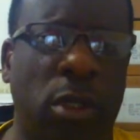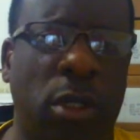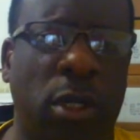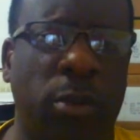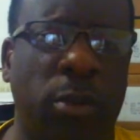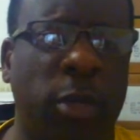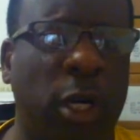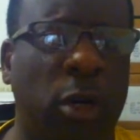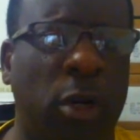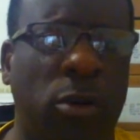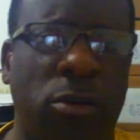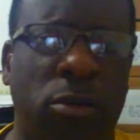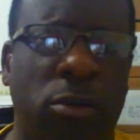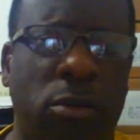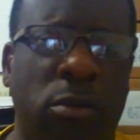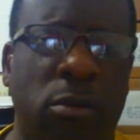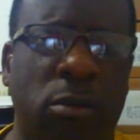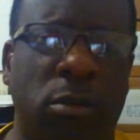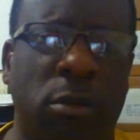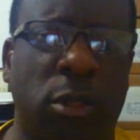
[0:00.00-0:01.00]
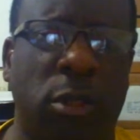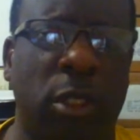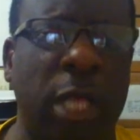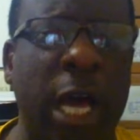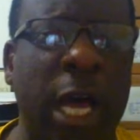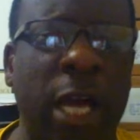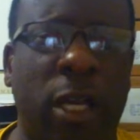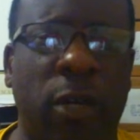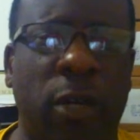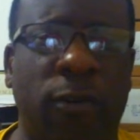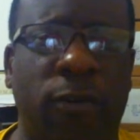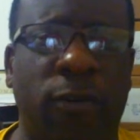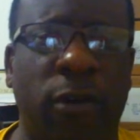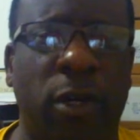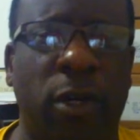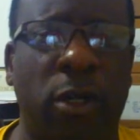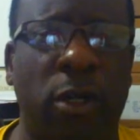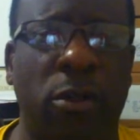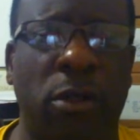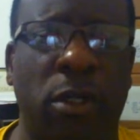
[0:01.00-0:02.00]
about lack of
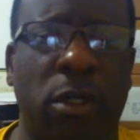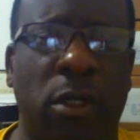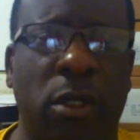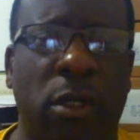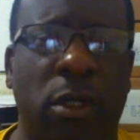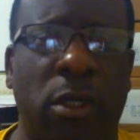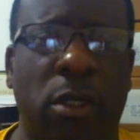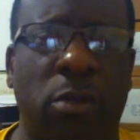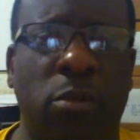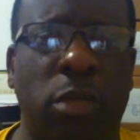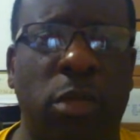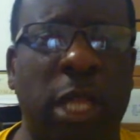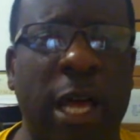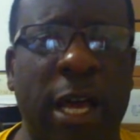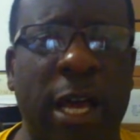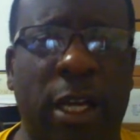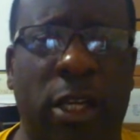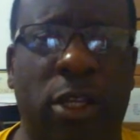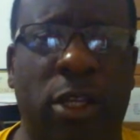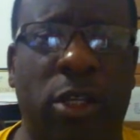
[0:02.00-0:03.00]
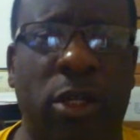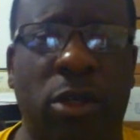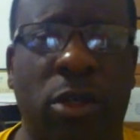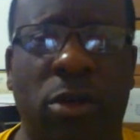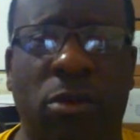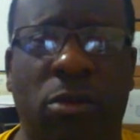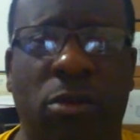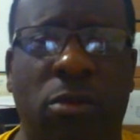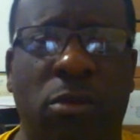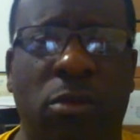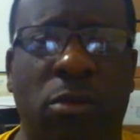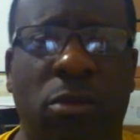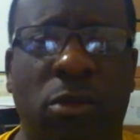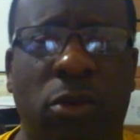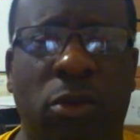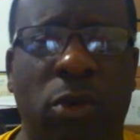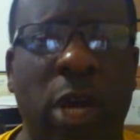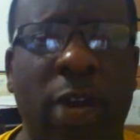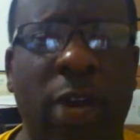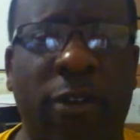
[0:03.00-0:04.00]
black
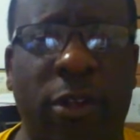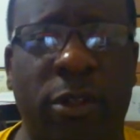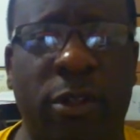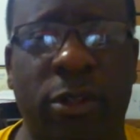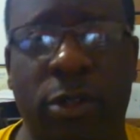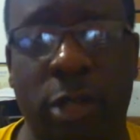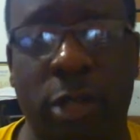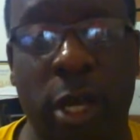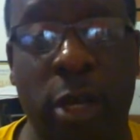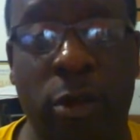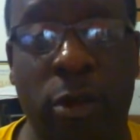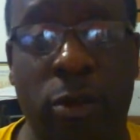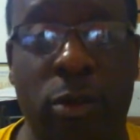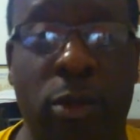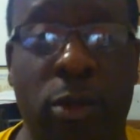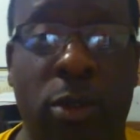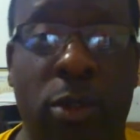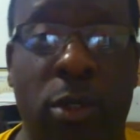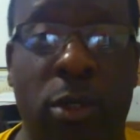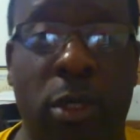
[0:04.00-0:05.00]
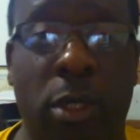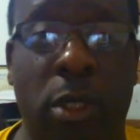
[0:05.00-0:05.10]
graphic designers,